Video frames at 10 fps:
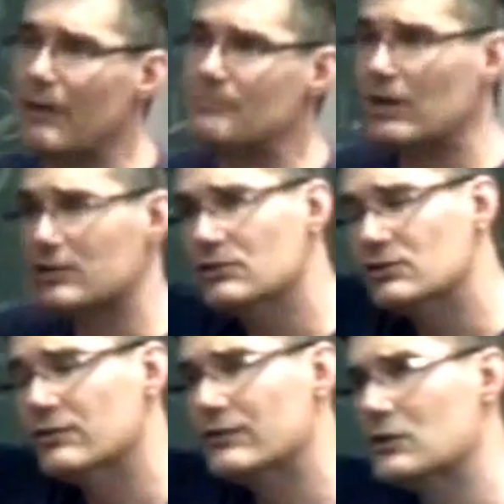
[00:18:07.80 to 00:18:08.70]
of abstraction
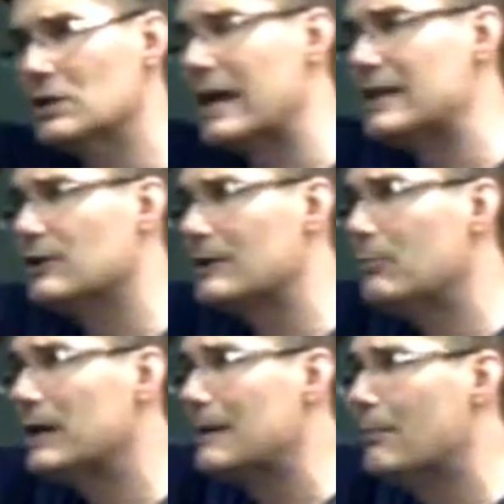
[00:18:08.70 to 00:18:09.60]
to you today so I can
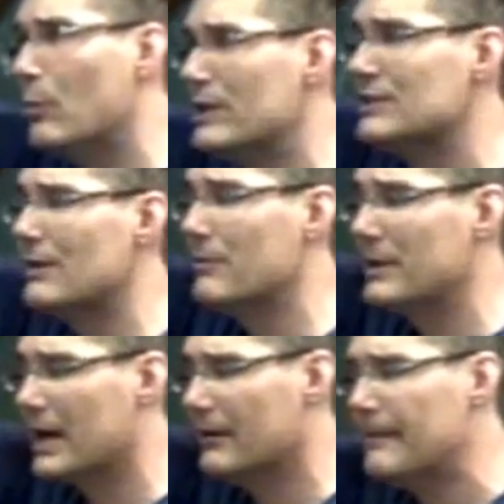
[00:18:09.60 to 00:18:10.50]
pick it up on Wednesday when
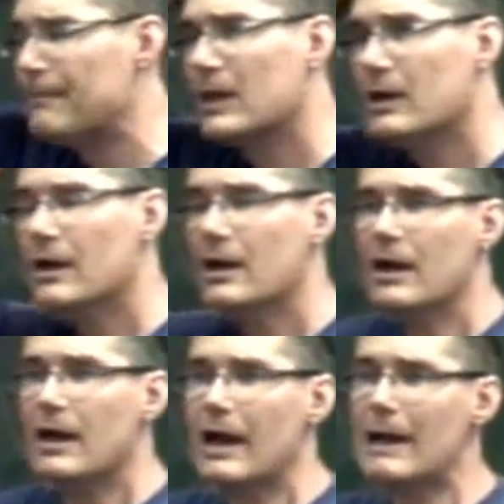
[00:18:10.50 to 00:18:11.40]
we go.
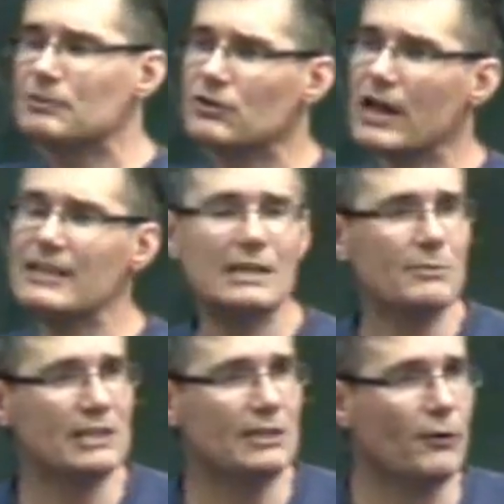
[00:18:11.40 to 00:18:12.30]
Abstract, has
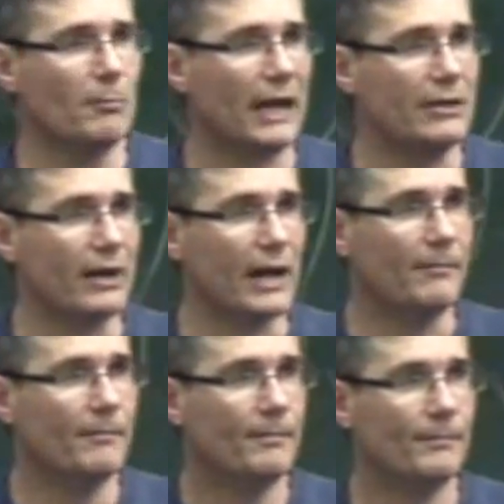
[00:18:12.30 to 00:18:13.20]
anyone seen the film Blade Runner?
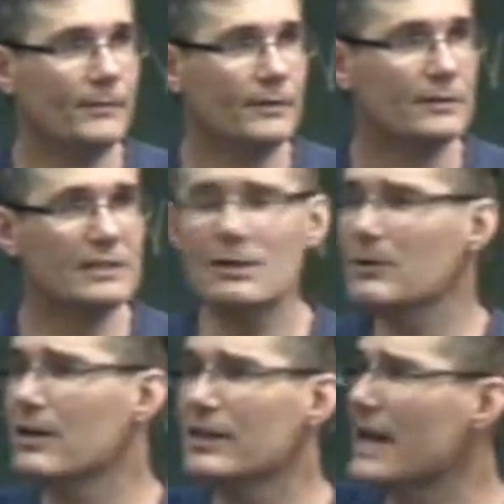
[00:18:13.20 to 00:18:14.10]
Does
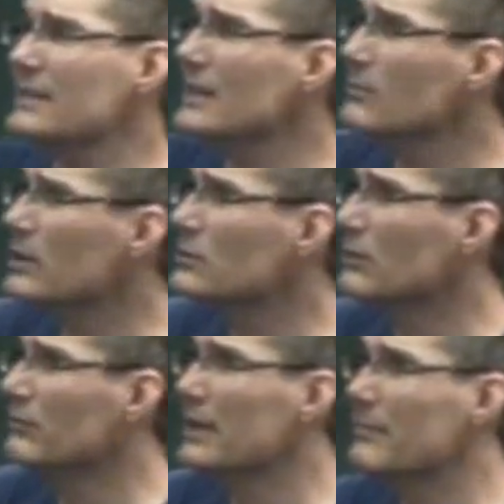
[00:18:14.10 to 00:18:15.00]
anyone know the answer, what it's
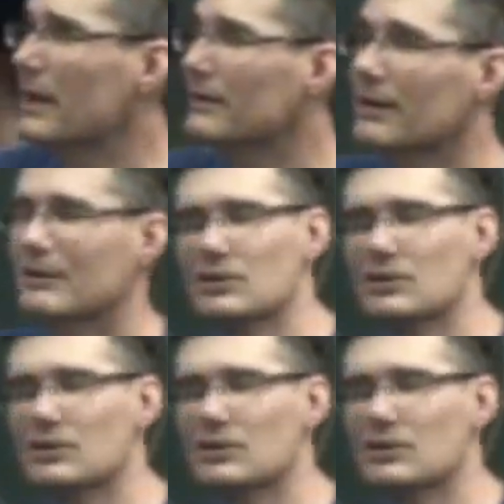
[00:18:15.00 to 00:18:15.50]
all really about? No,